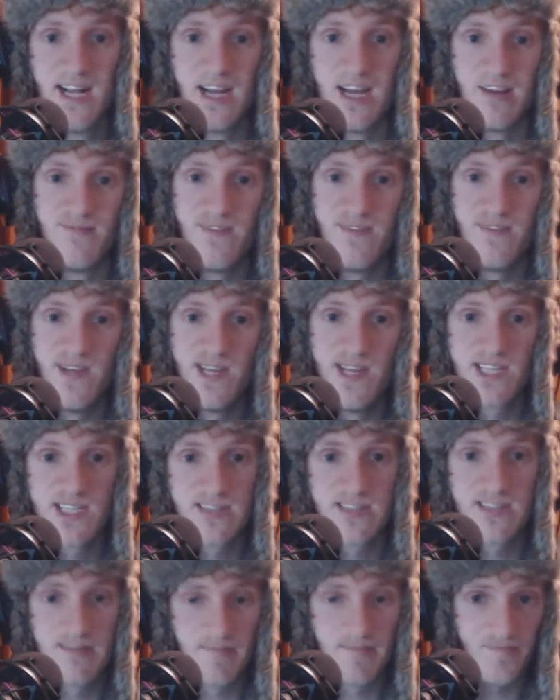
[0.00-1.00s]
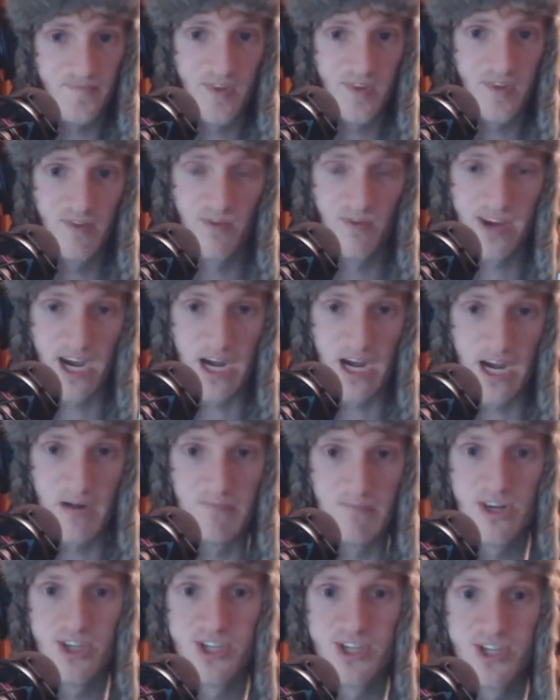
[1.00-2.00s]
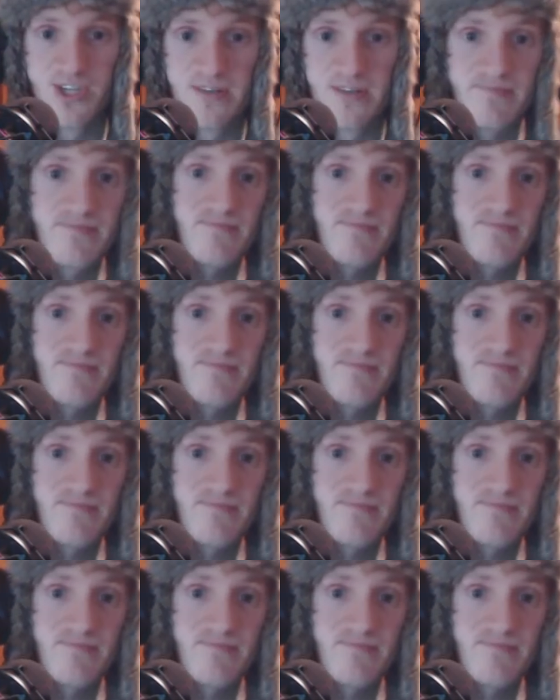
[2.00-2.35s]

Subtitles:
and Phoenix for Kyle Busch.